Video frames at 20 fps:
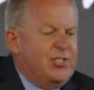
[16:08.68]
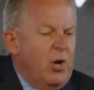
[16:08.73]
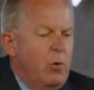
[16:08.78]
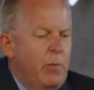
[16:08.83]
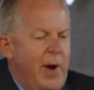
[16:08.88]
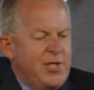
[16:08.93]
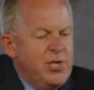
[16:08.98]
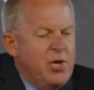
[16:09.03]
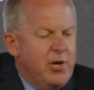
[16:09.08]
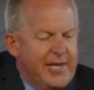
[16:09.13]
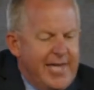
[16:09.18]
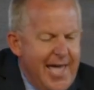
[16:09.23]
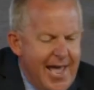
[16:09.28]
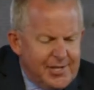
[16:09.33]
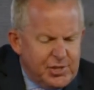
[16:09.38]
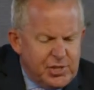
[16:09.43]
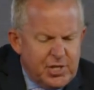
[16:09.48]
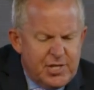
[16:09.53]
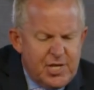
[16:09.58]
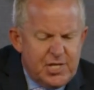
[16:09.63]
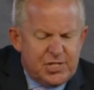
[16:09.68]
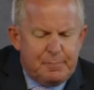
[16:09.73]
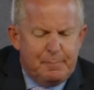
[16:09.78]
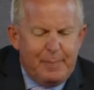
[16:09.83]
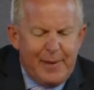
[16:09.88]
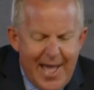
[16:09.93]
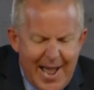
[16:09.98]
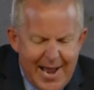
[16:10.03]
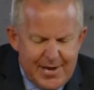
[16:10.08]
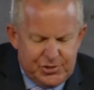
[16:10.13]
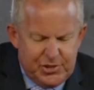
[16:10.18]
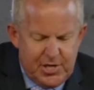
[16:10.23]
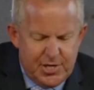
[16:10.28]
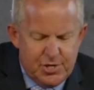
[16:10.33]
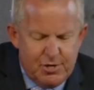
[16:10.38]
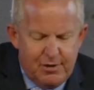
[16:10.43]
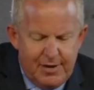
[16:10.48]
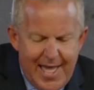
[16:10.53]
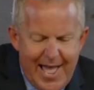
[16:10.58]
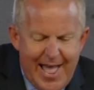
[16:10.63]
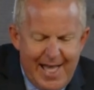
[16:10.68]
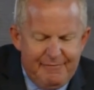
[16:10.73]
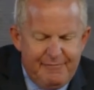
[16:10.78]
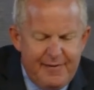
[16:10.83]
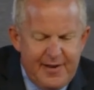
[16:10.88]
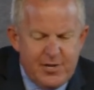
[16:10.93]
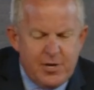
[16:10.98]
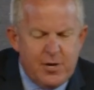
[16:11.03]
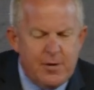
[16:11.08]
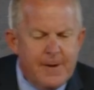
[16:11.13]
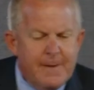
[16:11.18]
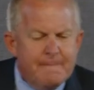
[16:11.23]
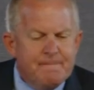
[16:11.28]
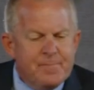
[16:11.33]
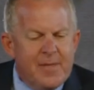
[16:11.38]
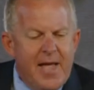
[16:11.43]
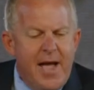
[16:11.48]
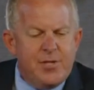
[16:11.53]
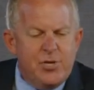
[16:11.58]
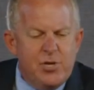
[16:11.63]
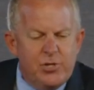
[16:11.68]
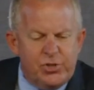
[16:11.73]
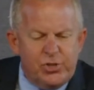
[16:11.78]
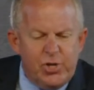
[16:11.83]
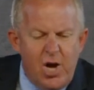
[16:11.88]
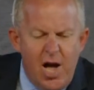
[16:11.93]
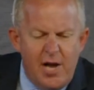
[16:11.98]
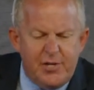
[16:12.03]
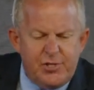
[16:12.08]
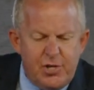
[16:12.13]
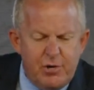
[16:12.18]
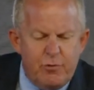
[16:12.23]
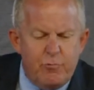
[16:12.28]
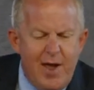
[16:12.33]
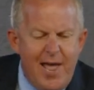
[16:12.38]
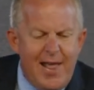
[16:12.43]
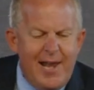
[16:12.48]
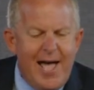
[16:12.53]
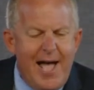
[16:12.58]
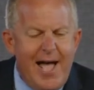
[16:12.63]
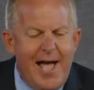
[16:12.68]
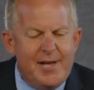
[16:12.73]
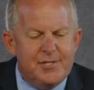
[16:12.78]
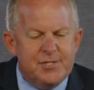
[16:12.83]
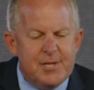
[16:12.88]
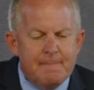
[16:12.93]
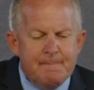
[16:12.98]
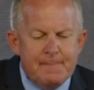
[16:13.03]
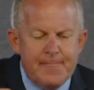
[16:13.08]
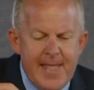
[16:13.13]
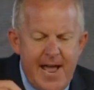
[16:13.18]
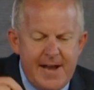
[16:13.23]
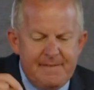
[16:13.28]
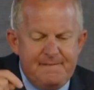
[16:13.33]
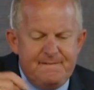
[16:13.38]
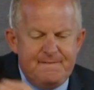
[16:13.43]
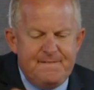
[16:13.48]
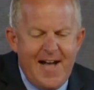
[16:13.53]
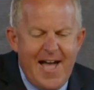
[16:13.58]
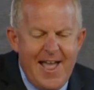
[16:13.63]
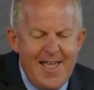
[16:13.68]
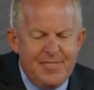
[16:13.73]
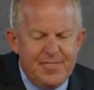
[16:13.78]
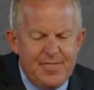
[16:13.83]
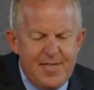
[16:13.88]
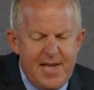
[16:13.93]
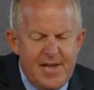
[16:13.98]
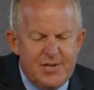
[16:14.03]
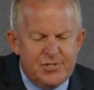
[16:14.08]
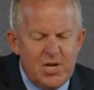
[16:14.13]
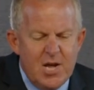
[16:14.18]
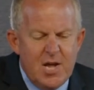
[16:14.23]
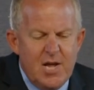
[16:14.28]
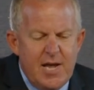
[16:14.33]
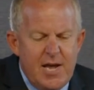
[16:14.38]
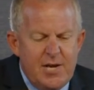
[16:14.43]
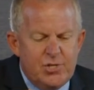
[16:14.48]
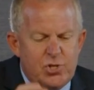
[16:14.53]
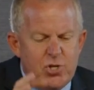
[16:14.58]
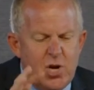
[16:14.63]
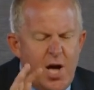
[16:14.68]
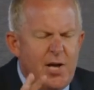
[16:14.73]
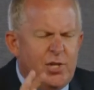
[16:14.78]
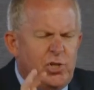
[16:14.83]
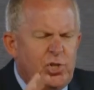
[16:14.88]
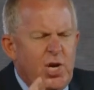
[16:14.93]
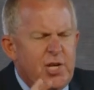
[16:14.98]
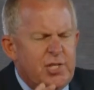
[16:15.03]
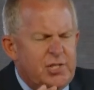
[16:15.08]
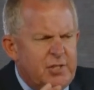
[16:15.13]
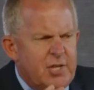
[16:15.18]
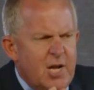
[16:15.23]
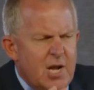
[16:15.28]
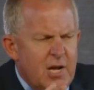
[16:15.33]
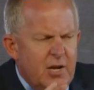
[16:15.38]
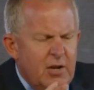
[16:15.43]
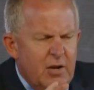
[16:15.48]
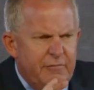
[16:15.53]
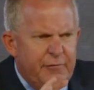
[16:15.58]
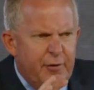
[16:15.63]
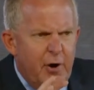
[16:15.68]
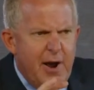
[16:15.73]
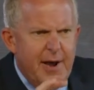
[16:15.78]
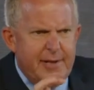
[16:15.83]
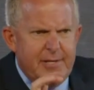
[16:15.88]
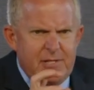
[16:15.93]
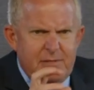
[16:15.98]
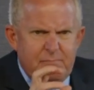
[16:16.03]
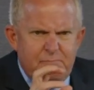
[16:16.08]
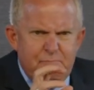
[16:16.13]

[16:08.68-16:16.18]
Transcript: So when you get to this place in your life and you start to realize that faith is not just for a